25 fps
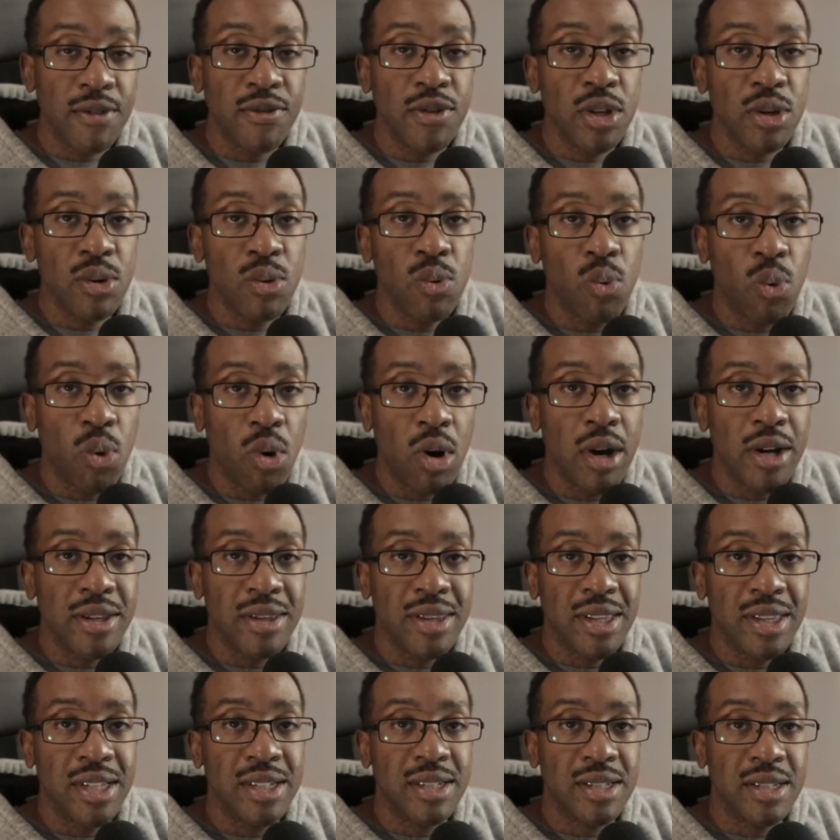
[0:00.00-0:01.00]
if you
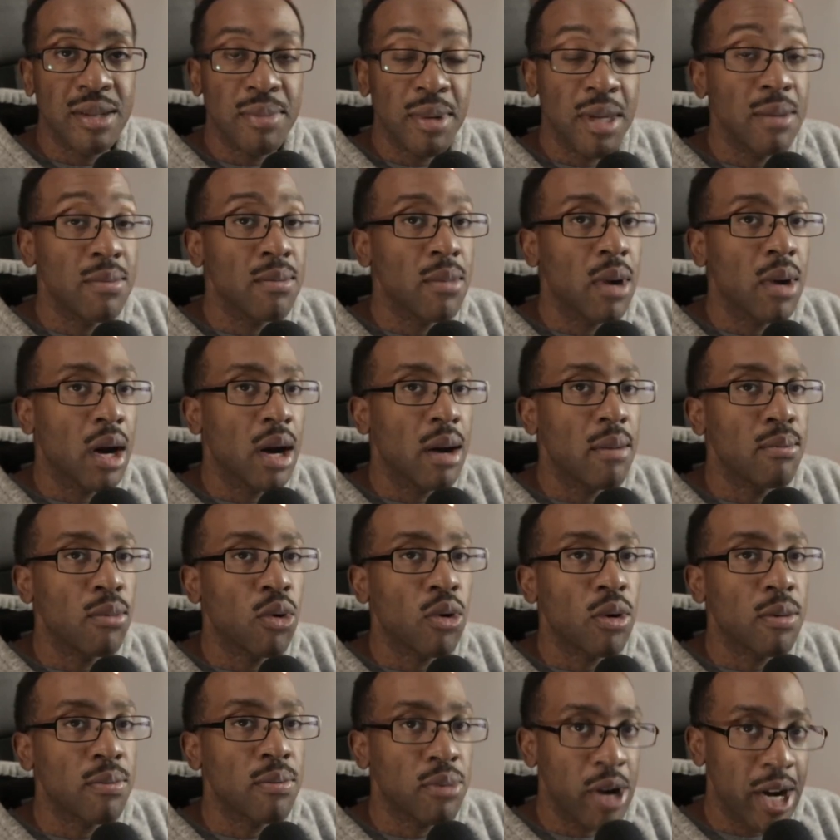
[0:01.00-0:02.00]
want this to be a
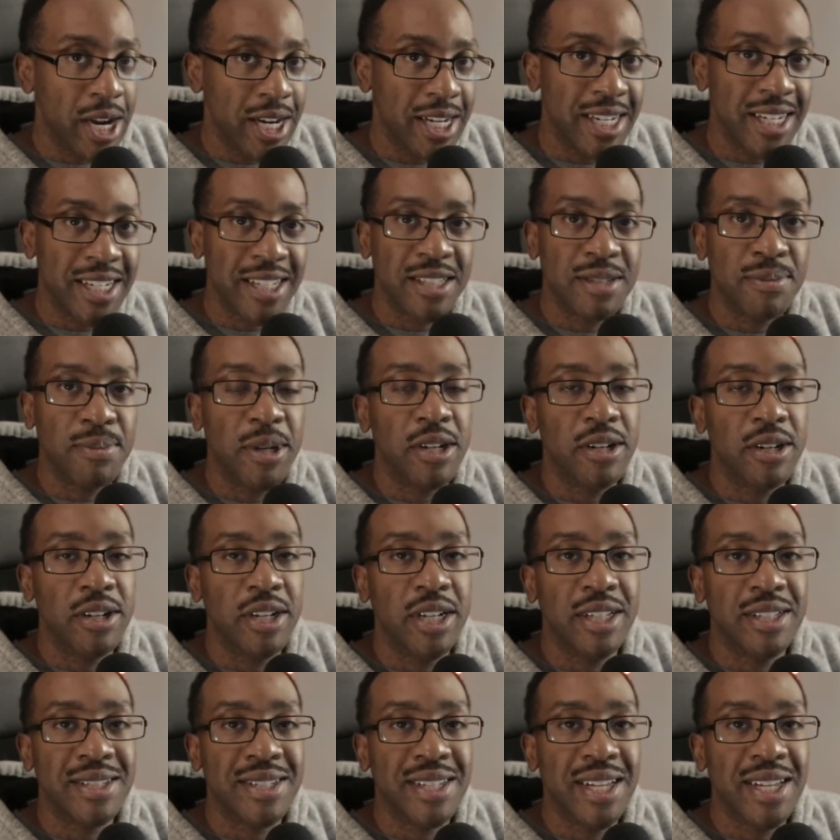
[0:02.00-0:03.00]
more branded
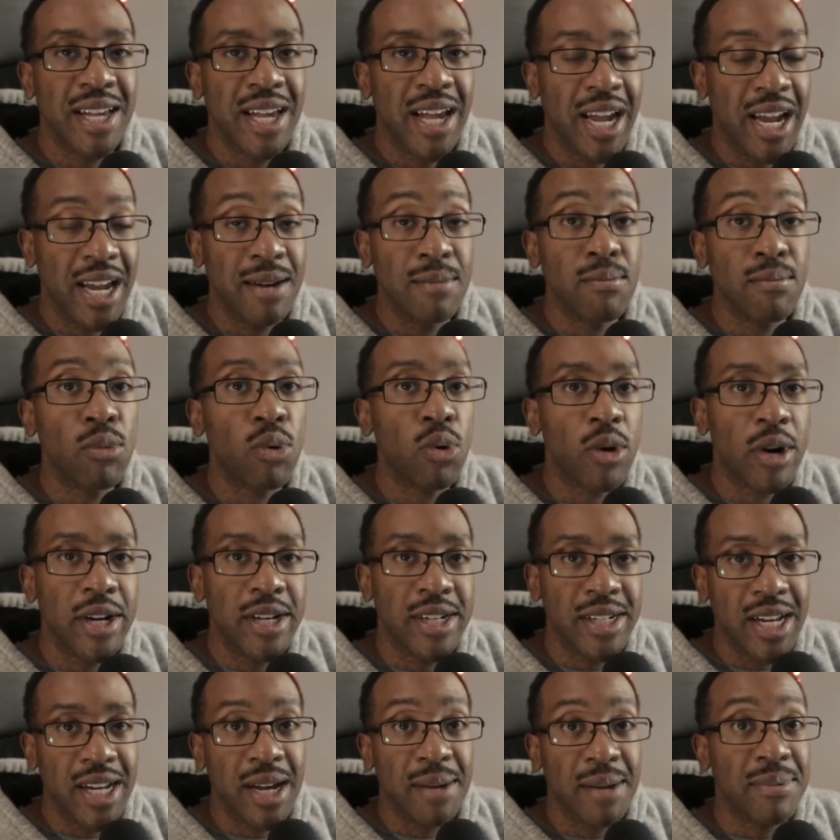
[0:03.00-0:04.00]
experience and more
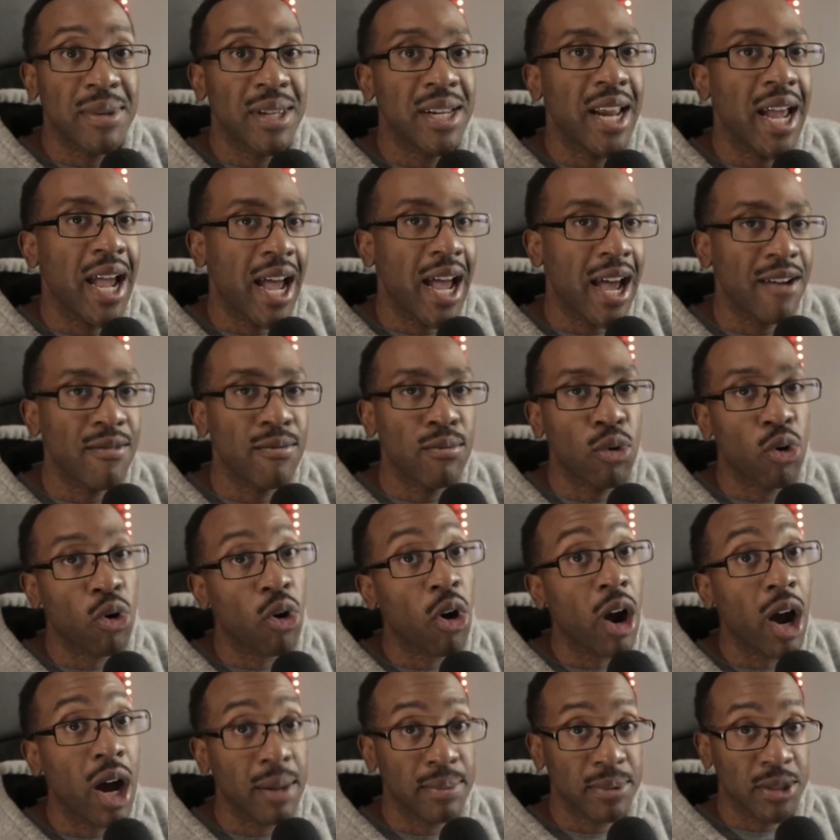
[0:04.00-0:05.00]
in-depth and have
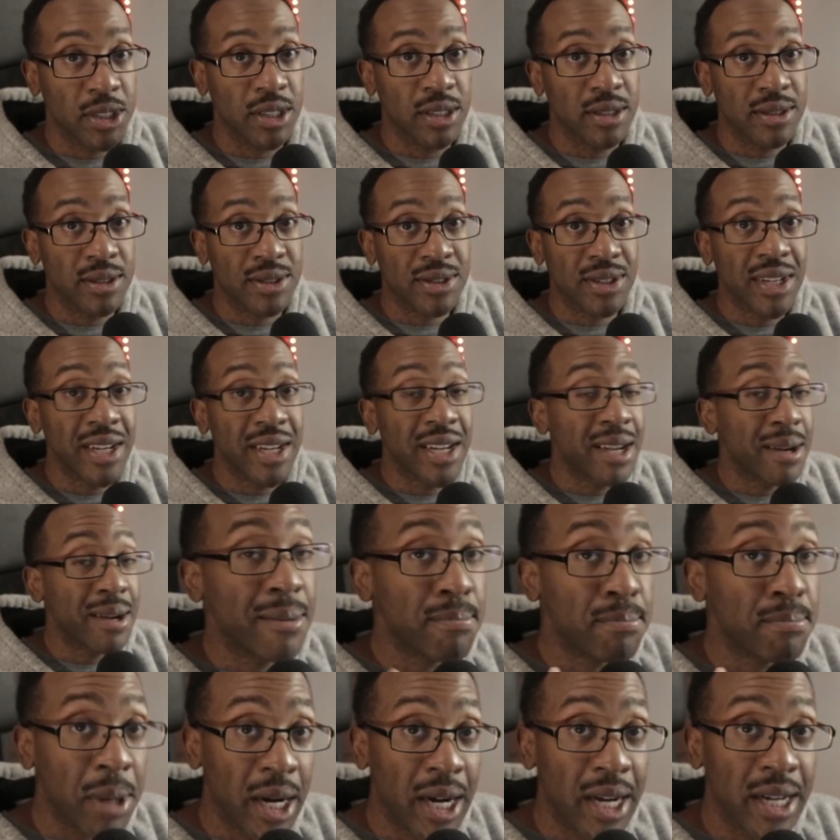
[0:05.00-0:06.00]
more options.
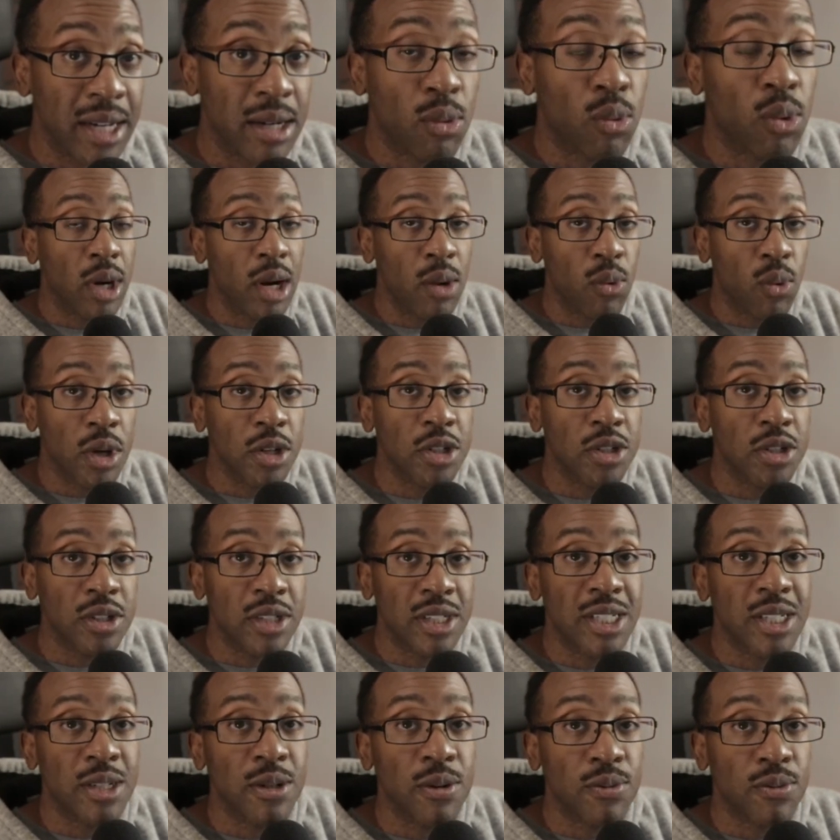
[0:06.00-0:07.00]
But what I want
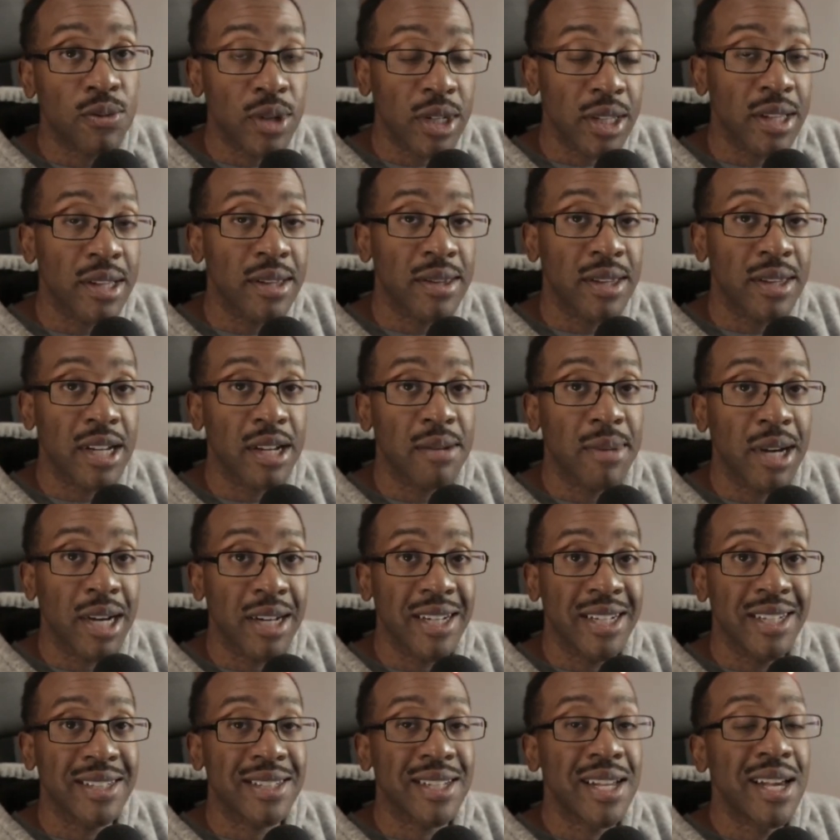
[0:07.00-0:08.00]
you to really think
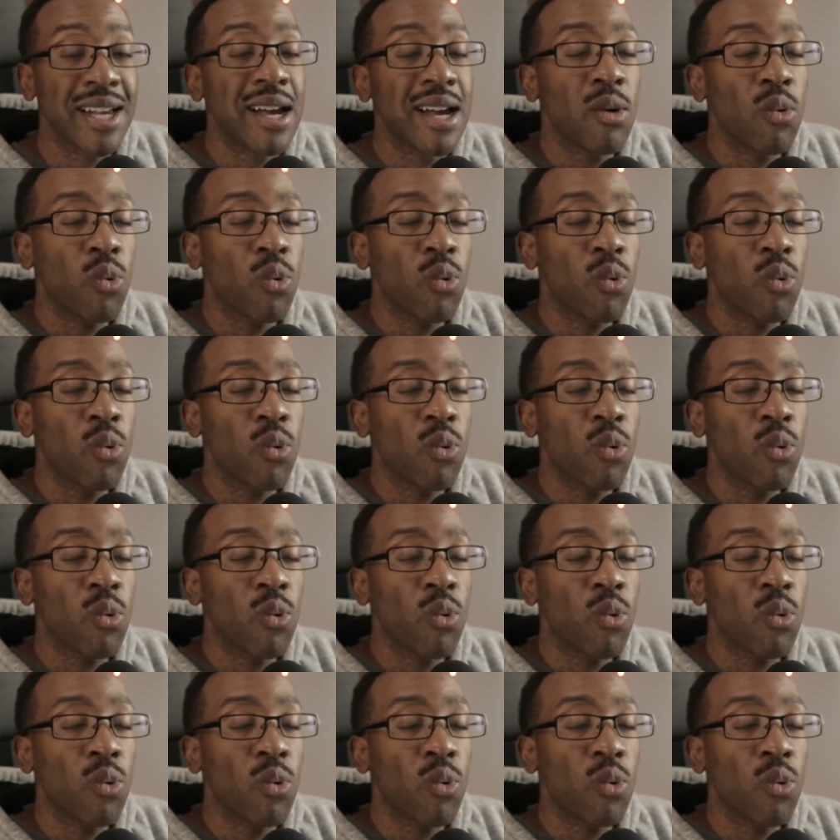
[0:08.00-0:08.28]
about is,